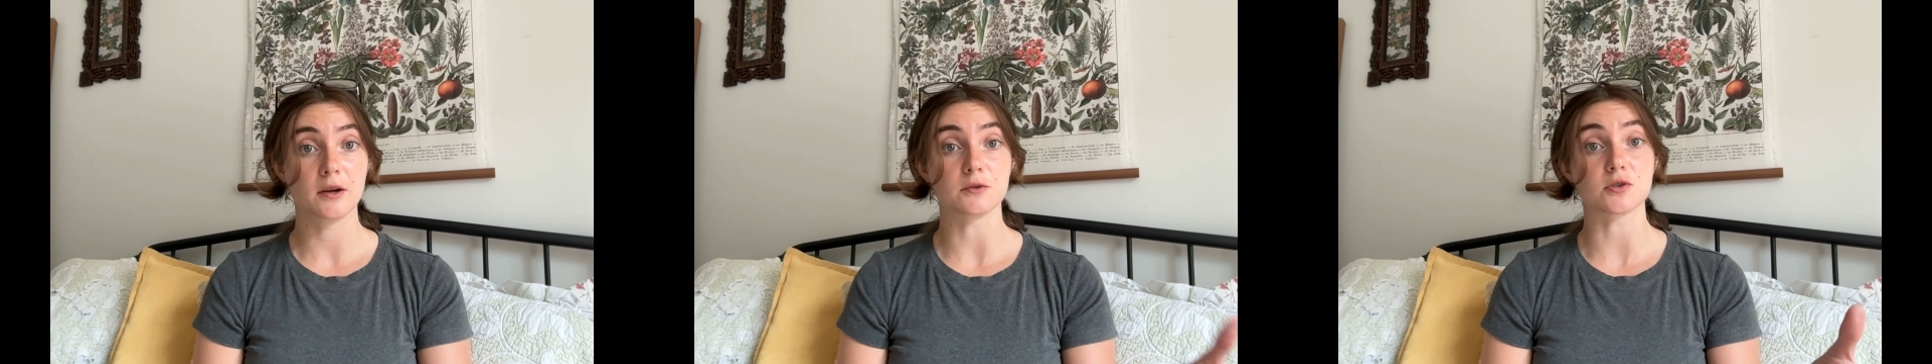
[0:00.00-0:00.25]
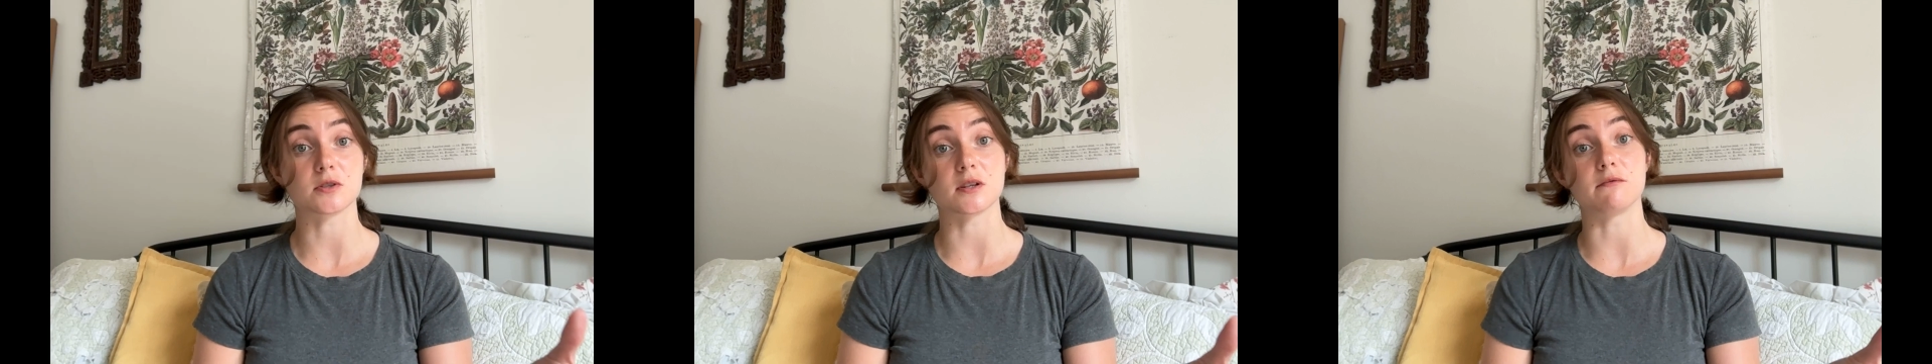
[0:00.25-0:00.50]

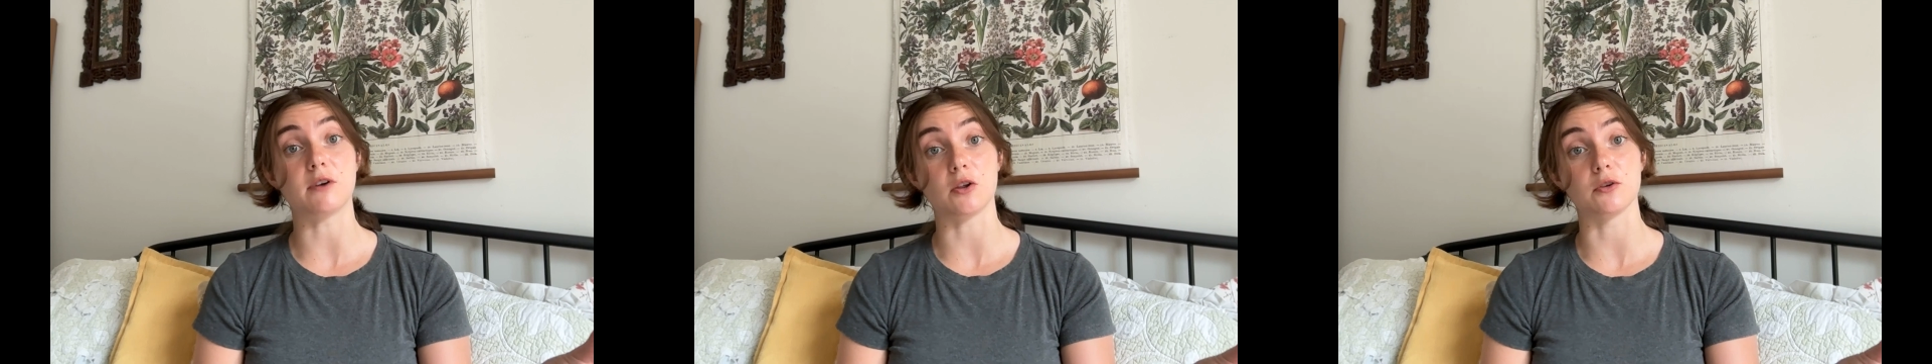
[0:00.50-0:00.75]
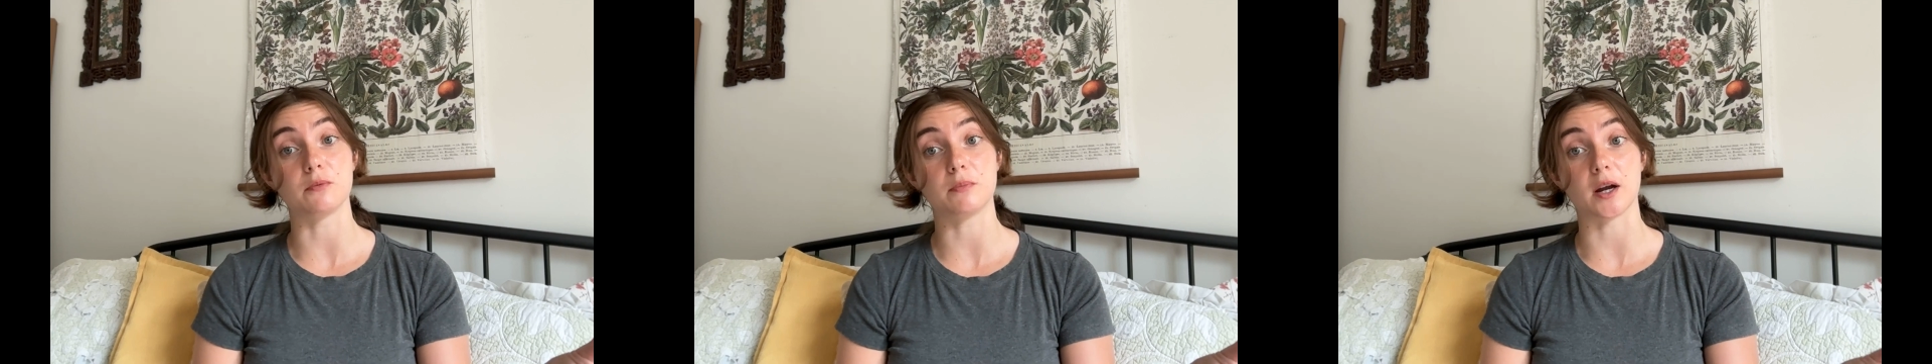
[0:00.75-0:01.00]
which was then
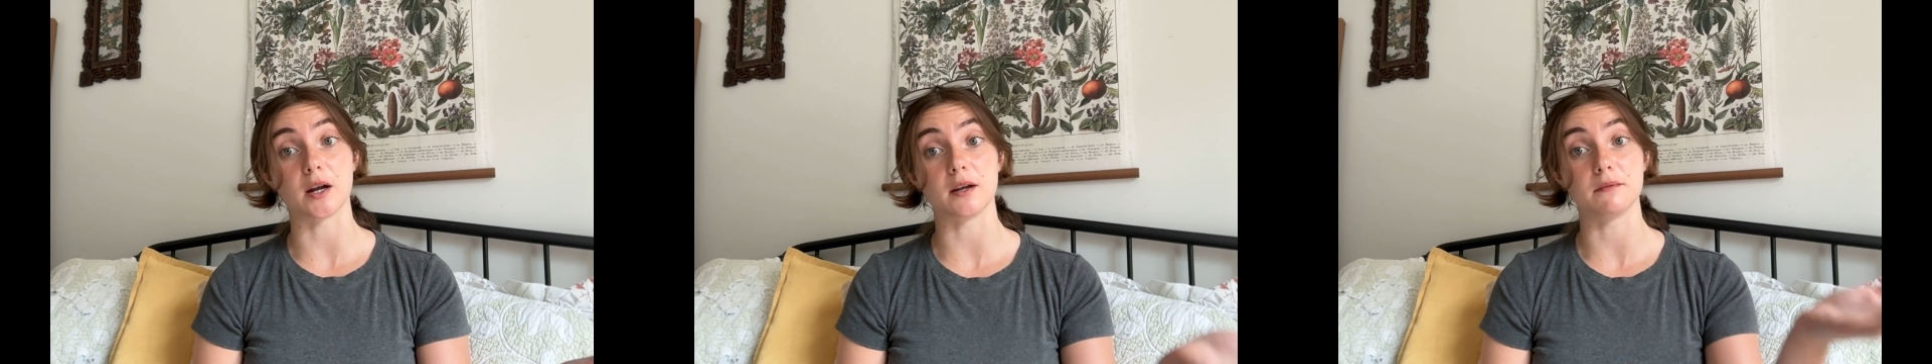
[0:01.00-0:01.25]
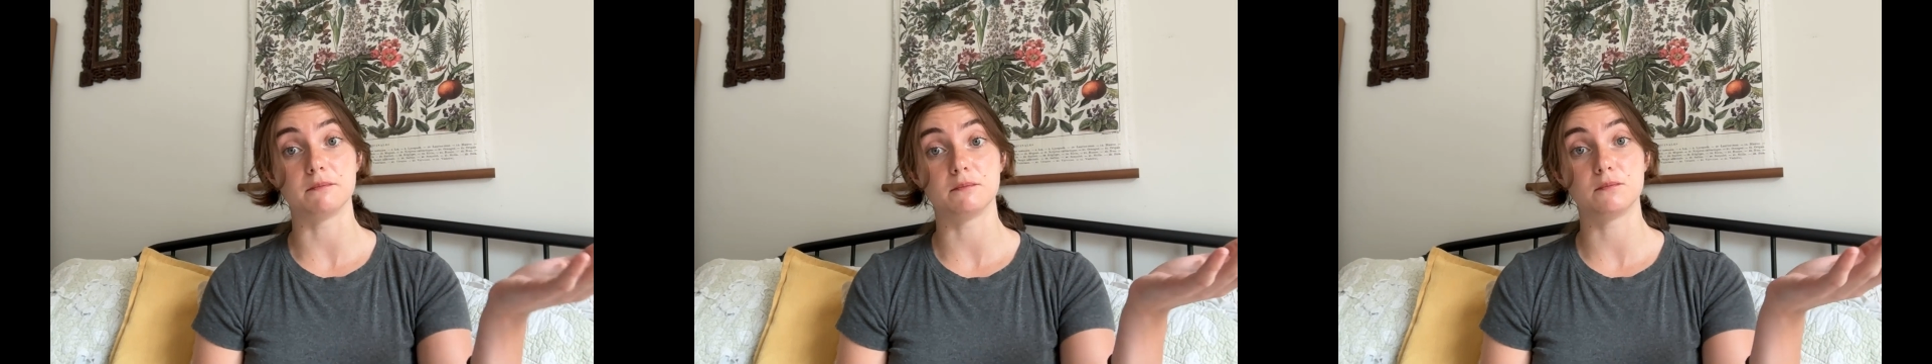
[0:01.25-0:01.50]
followed by
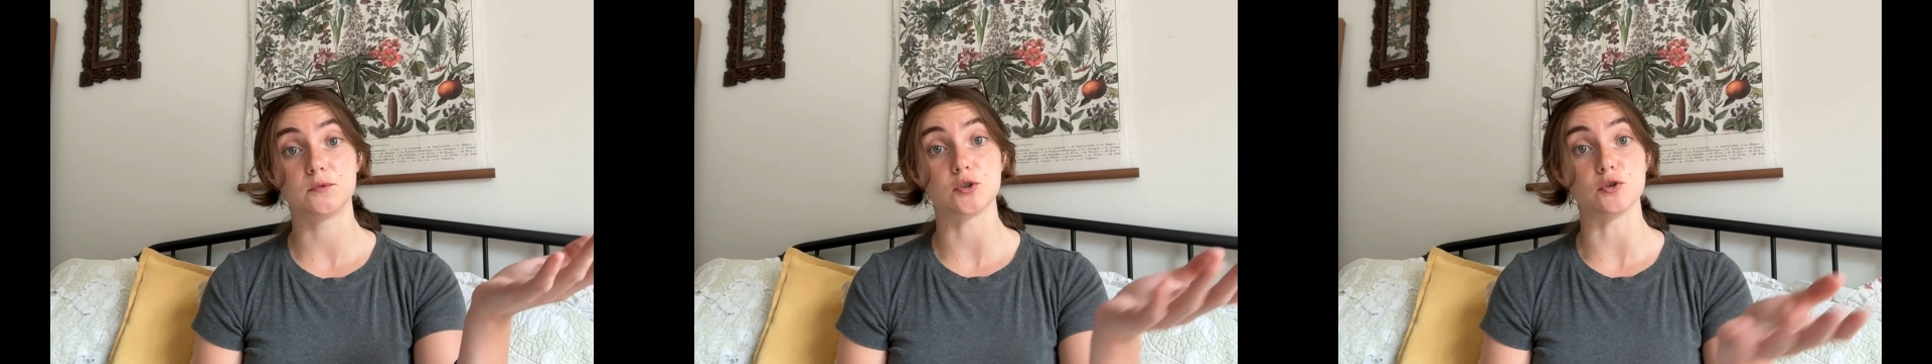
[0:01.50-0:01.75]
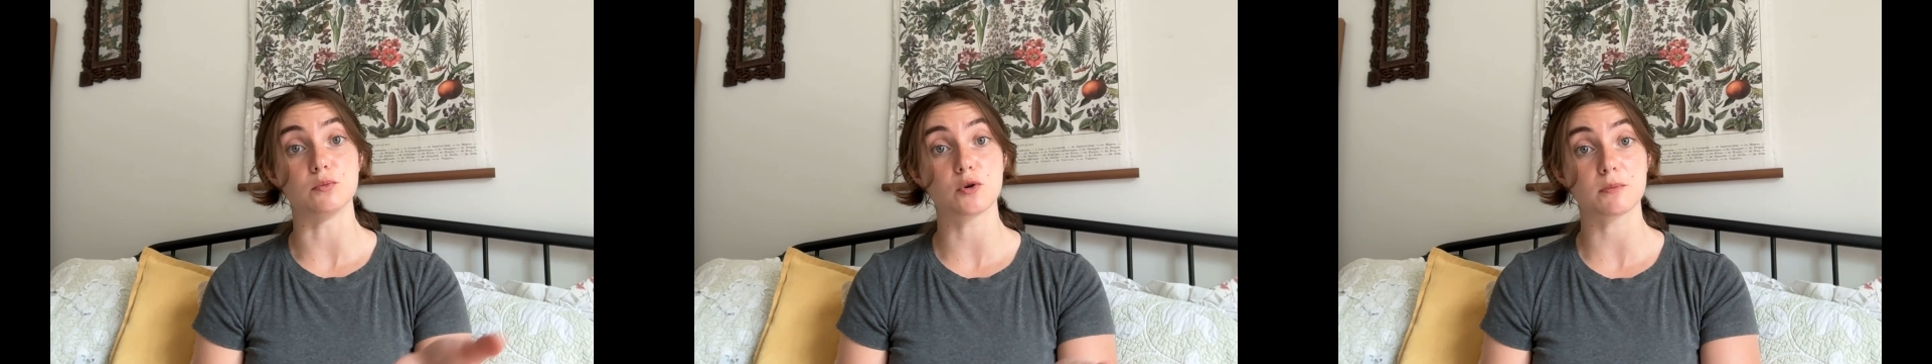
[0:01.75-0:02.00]

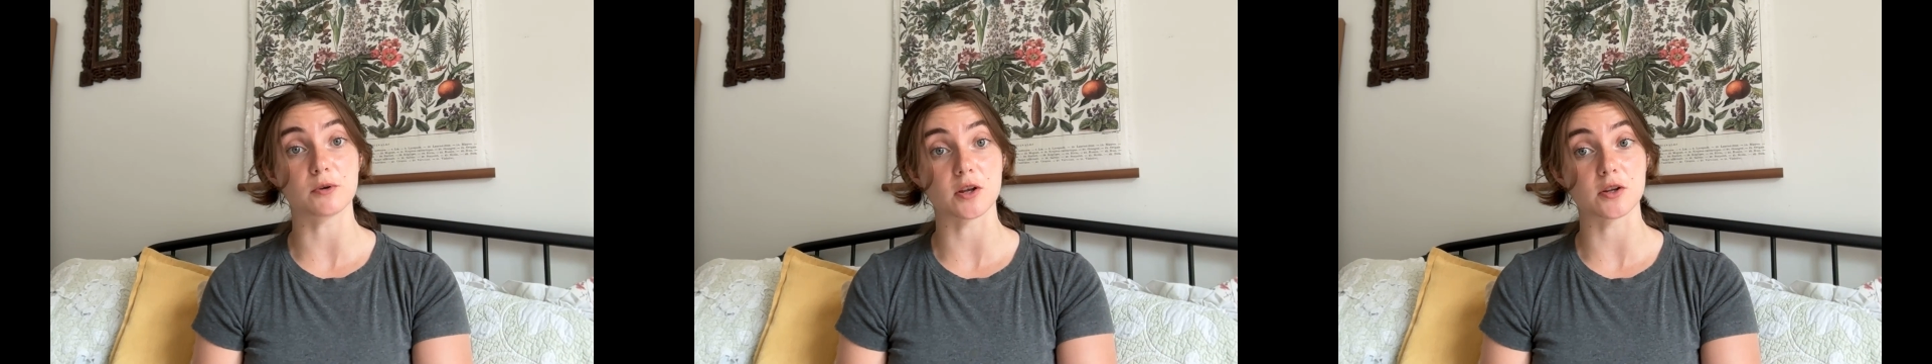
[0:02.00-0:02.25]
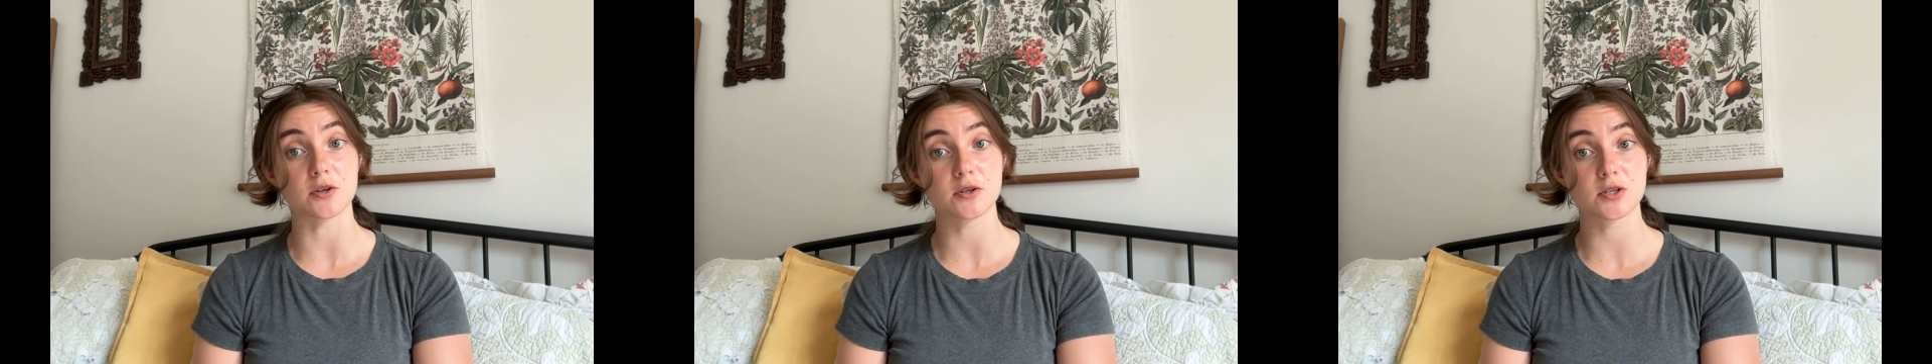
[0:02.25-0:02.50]
2 more
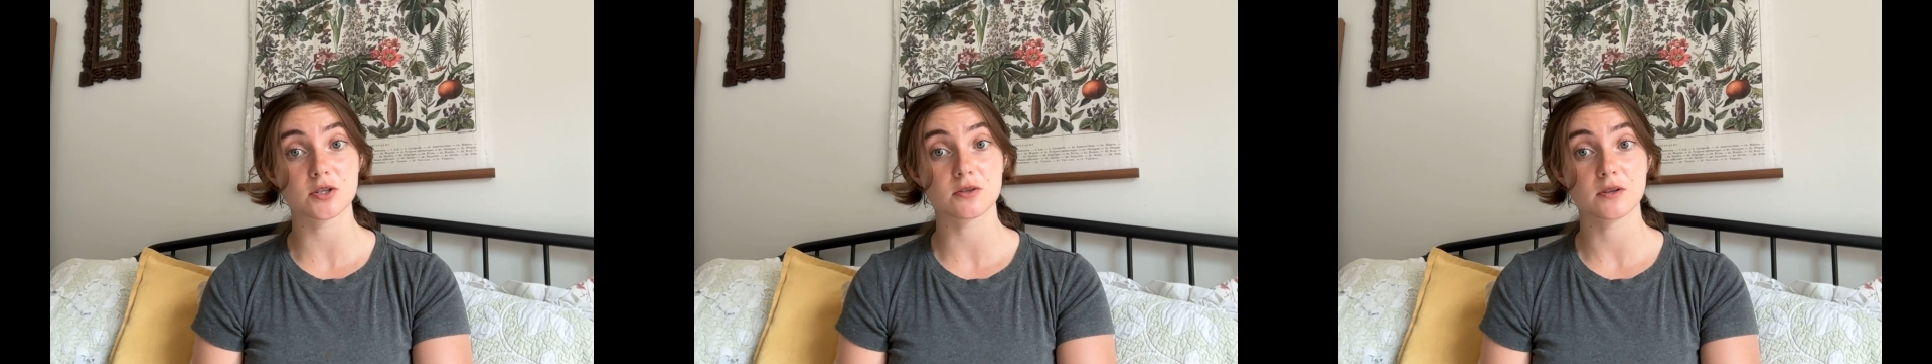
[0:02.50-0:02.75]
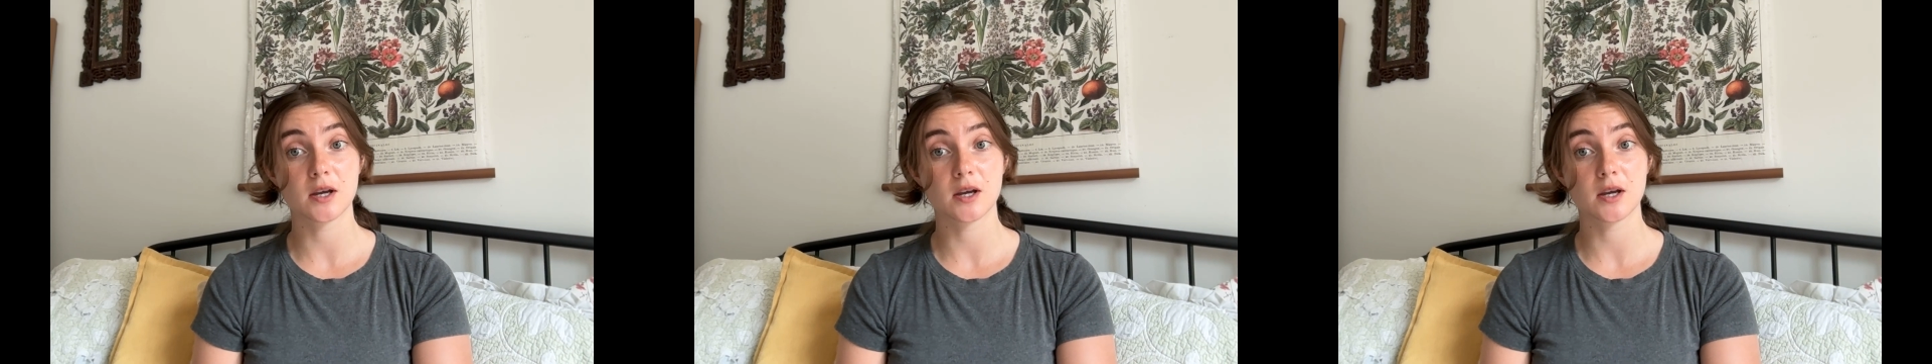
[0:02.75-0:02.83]
brothers.